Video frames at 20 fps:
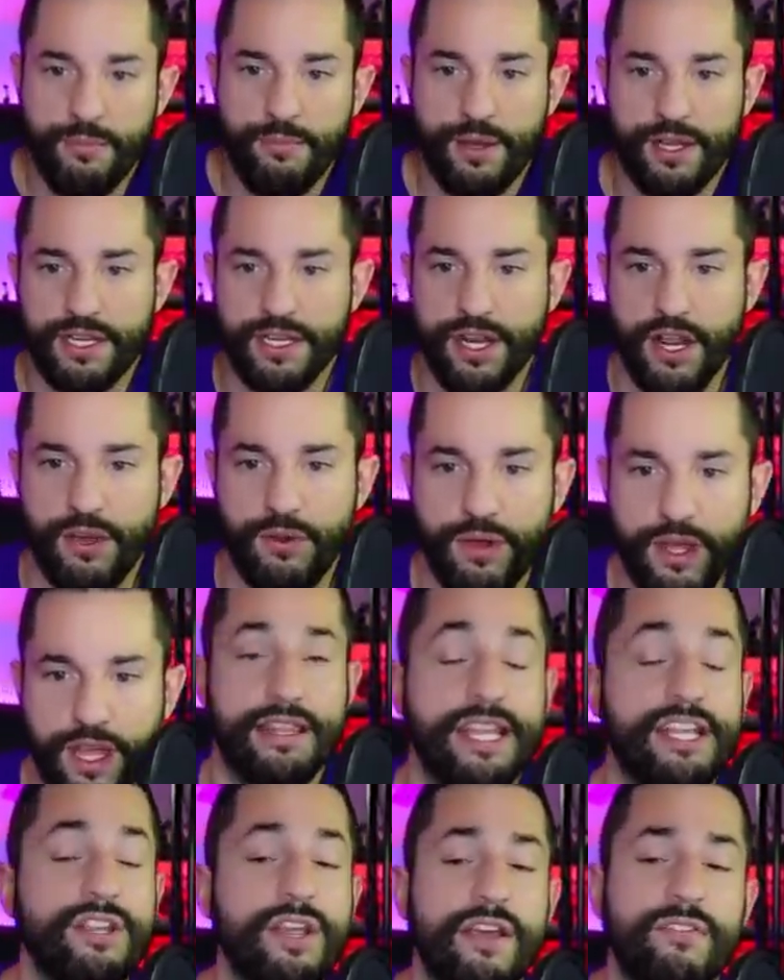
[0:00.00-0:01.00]
But you know,
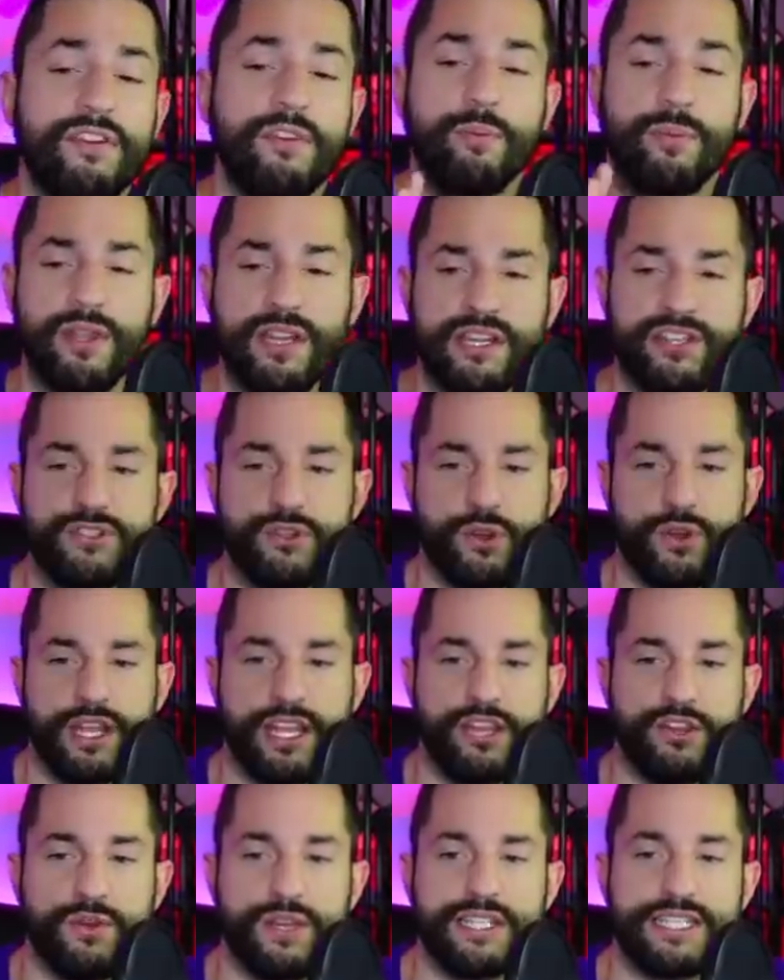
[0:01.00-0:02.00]
then you have an ability score
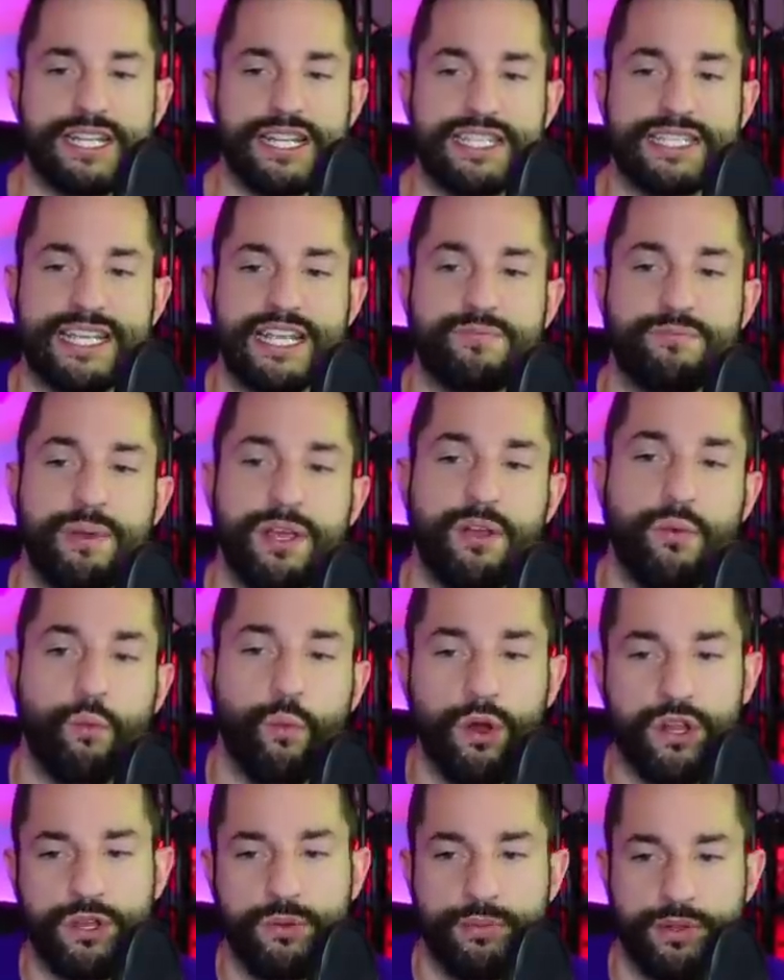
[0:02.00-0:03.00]
increase, and it says pick
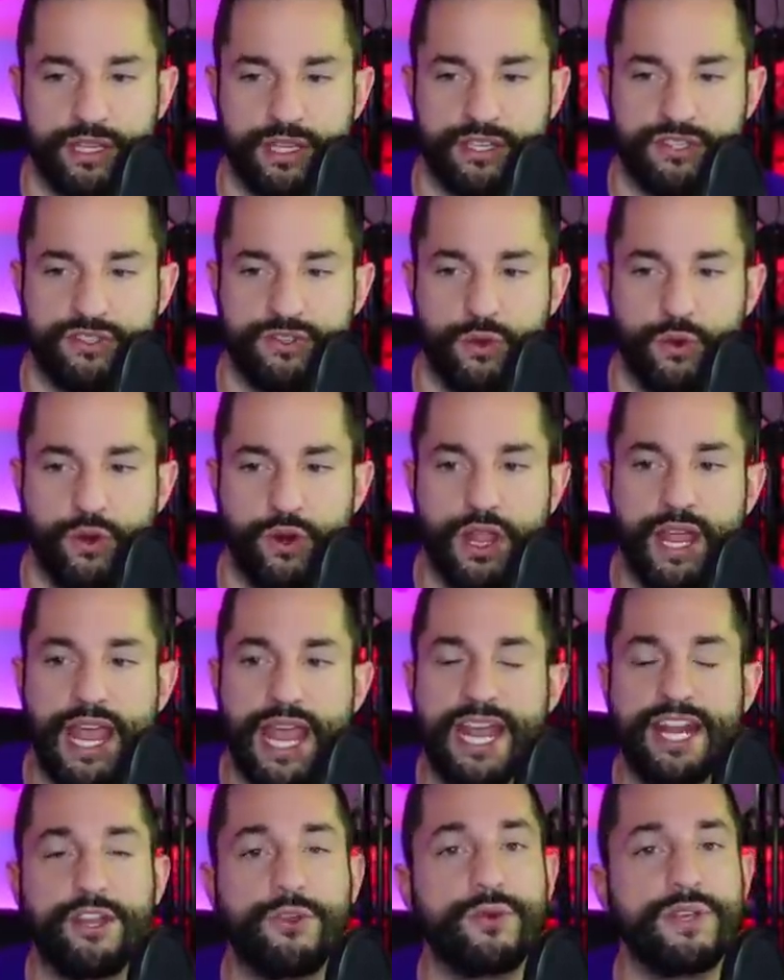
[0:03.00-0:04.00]
one ability score
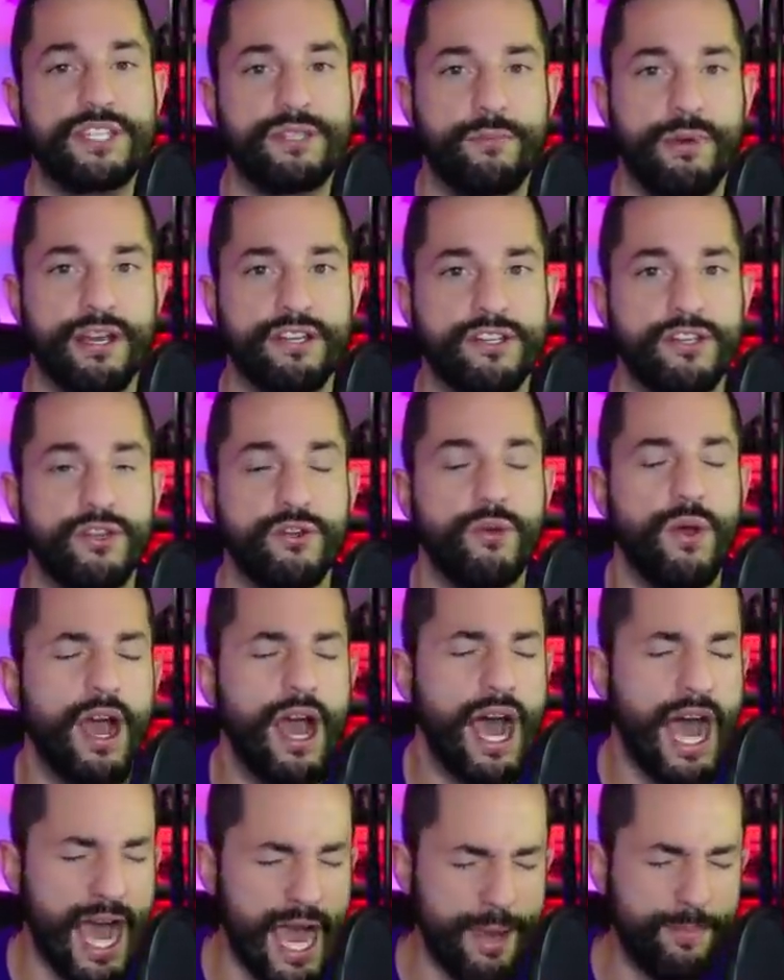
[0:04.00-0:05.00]
and increase it by two.
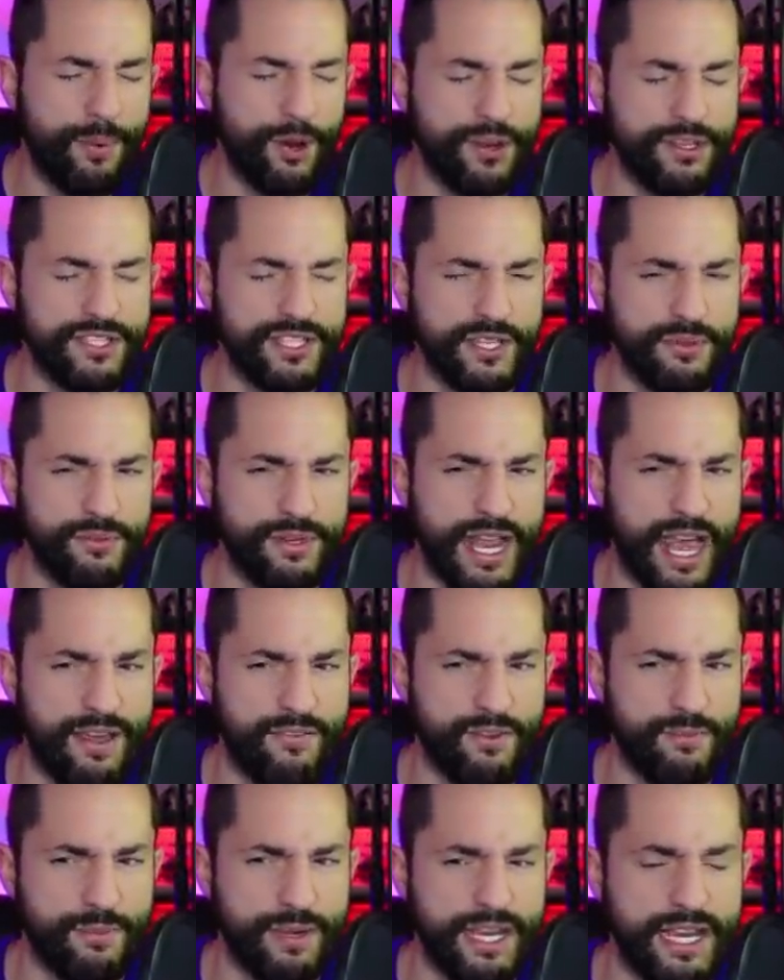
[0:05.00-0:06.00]
I personally would
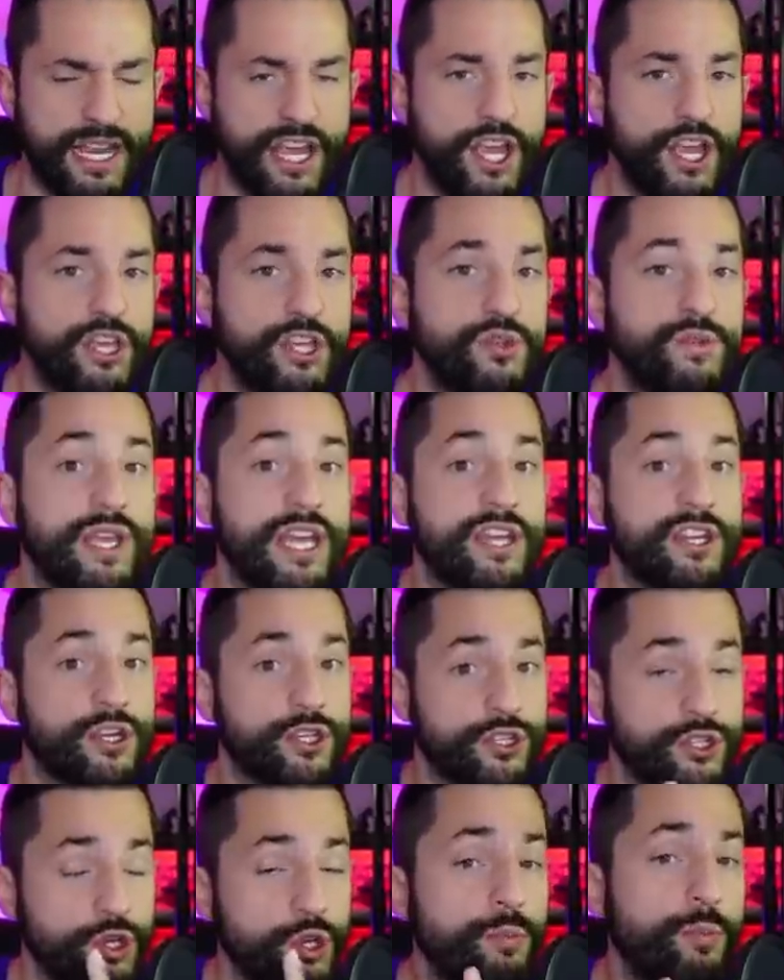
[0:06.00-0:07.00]
have it be you
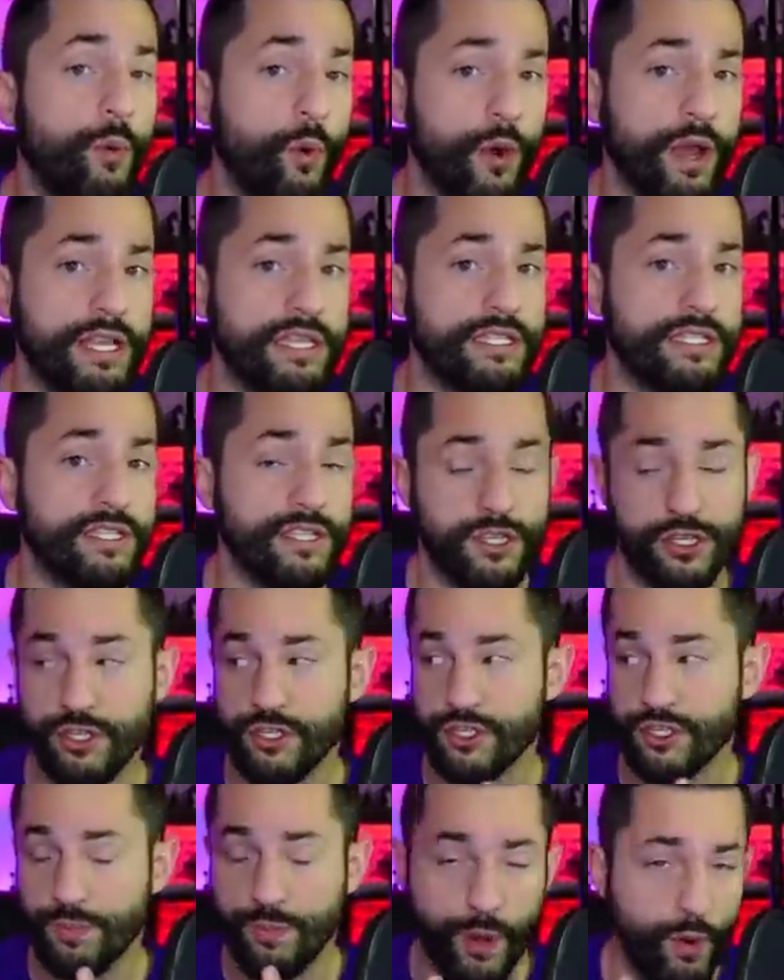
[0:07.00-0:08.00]
get two points
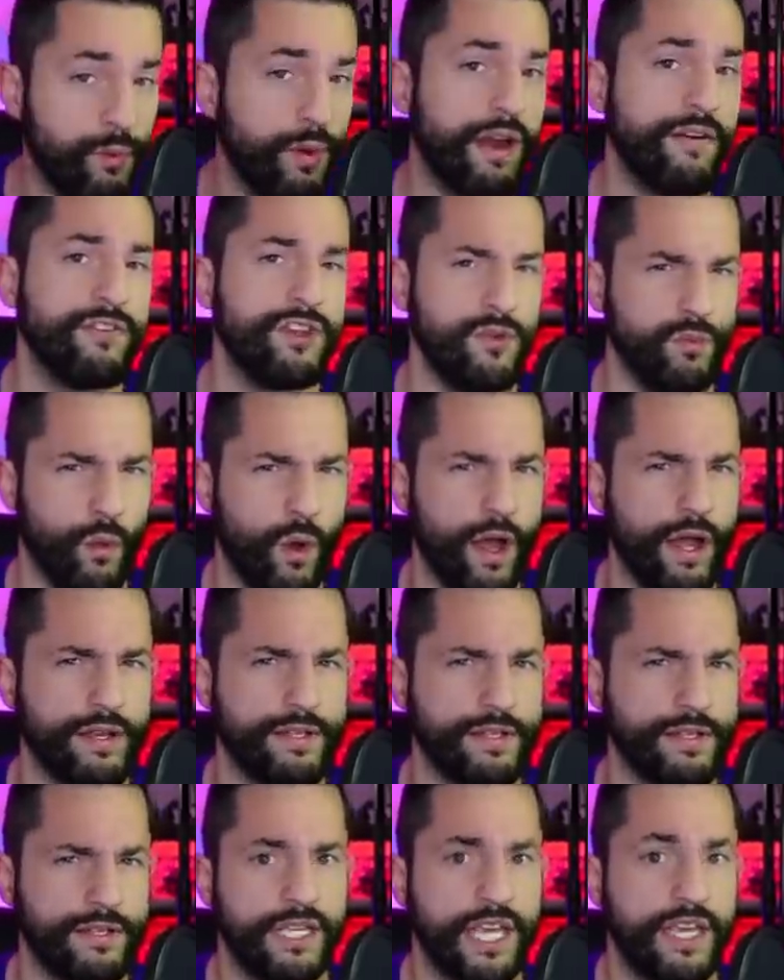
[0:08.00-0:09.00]
to put wherever you want.